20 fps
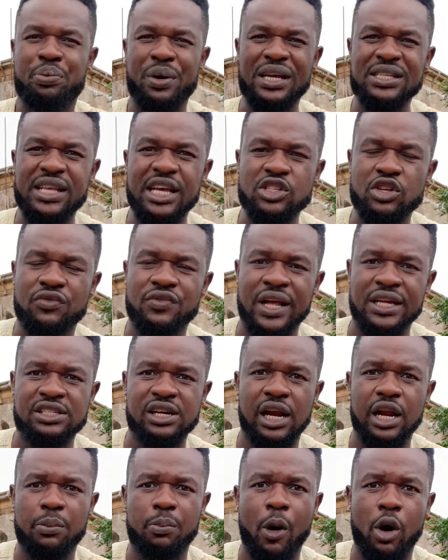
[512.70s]
president of
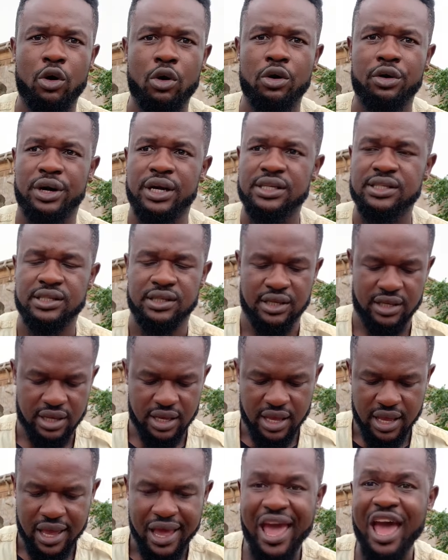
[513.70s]
Nigerian Labour Congress,
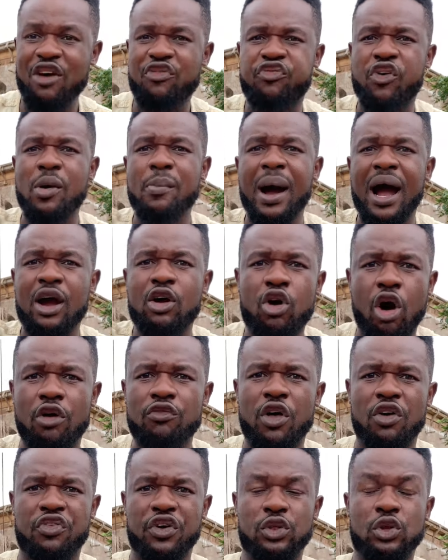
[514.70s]
a former
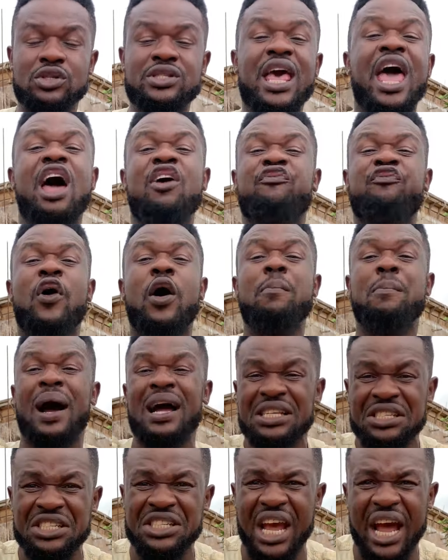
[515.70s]
governor of Edo, a
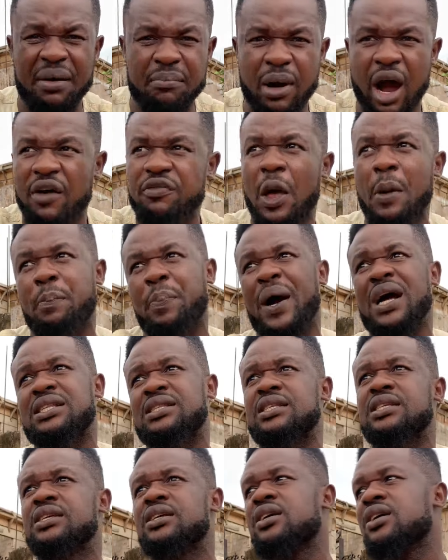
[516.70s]
former chairman of the
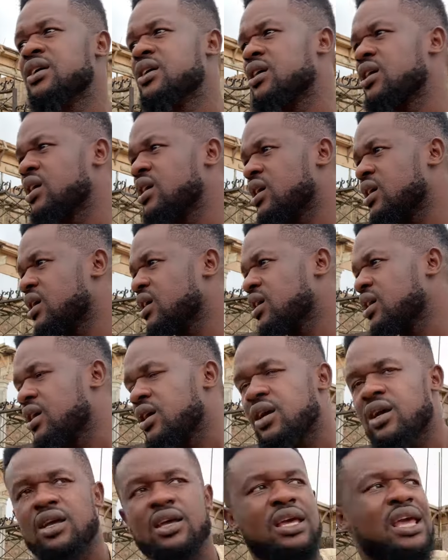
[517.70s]
party.
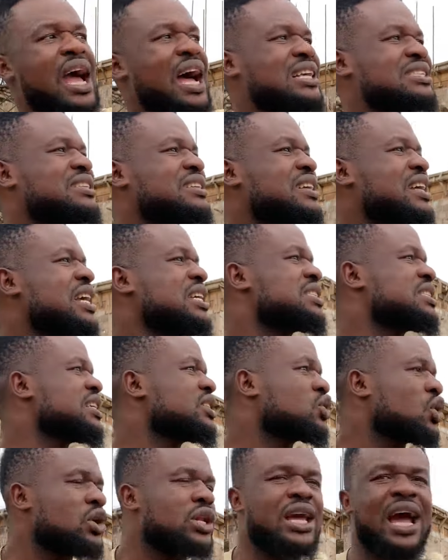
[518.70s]
He has risen
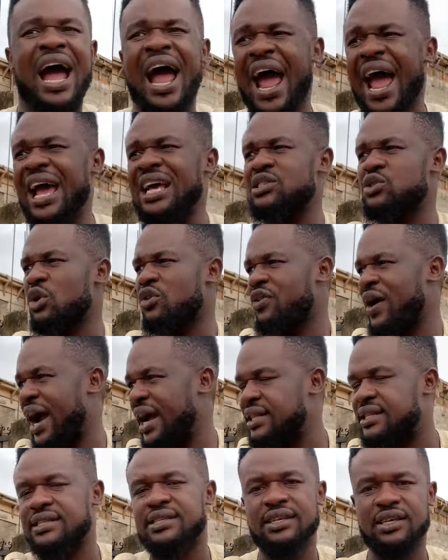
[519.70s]
to the highest of
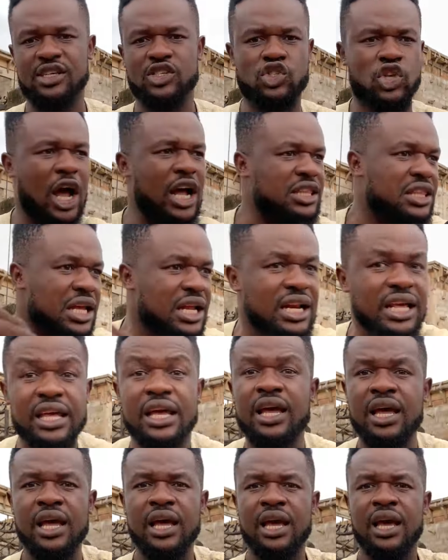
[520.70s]
heights. Suddenly,
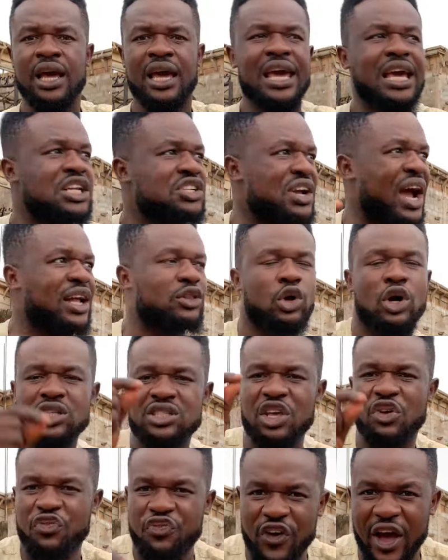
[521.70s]
he tried to
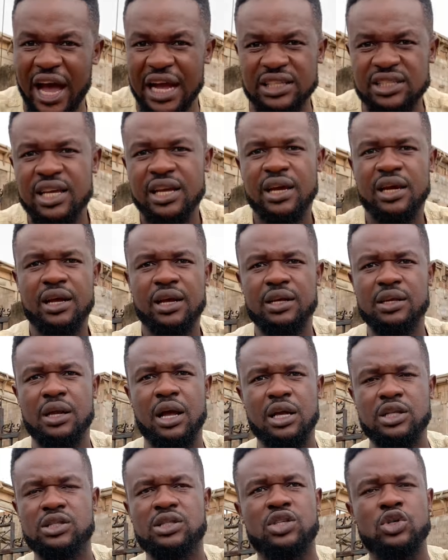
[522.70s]
defend
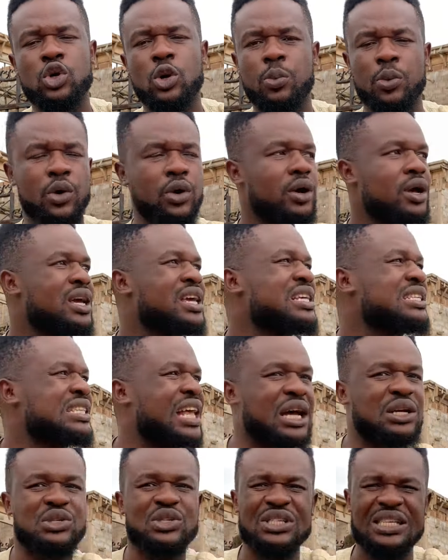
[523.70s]
Tinubu. He's
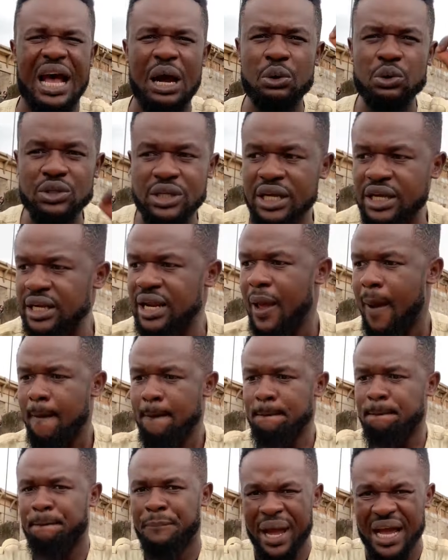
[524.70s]
now sounding
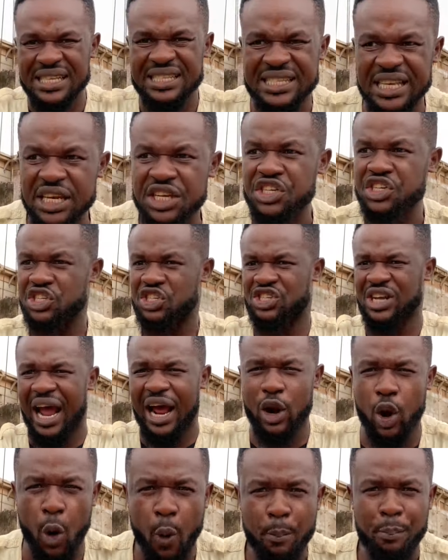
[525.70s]
basic,
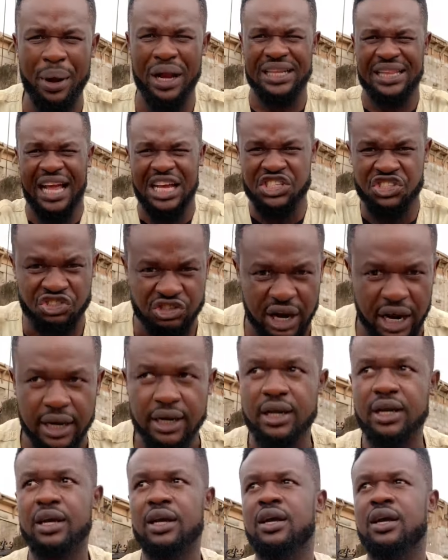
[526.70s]
shallow, pedestrian.